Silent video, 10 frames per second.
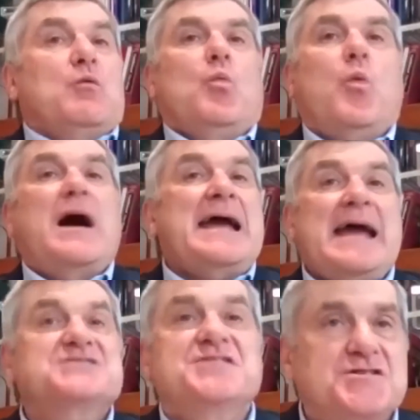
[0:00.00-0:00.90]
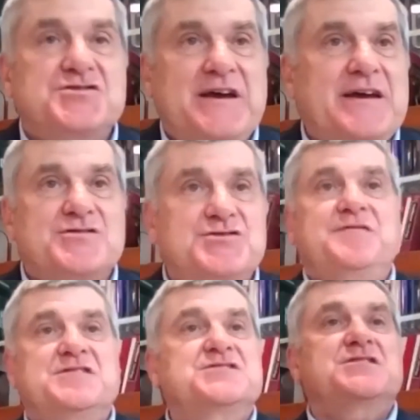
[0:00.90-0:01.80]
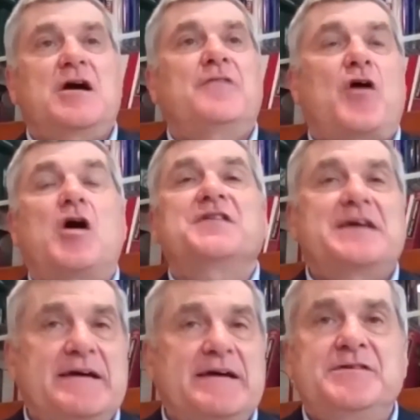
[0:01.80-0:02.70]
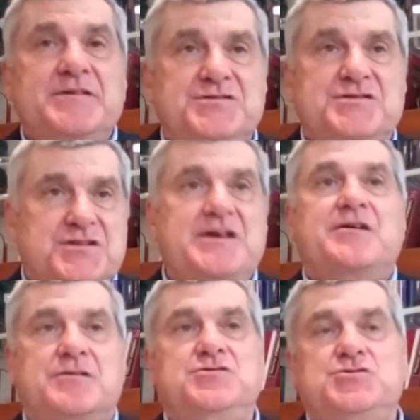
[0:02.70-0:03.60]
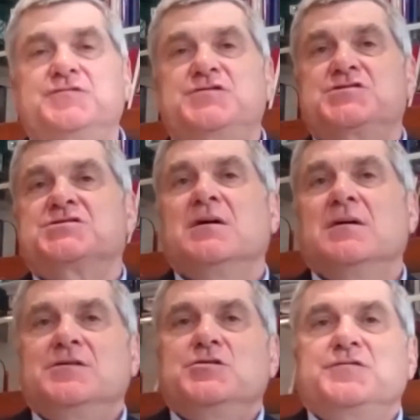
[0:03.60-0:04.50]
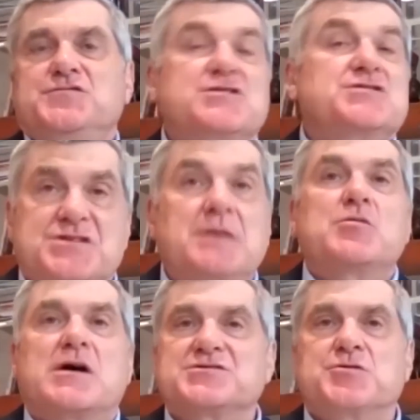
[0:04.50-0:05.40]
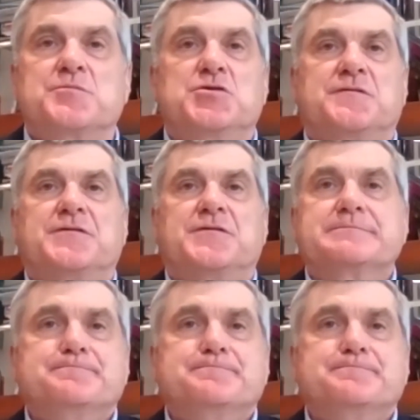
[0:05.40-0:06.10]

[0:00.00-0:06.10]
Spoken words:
why hasn't it changed if all the evidence is there that you've just summarized so beautifully?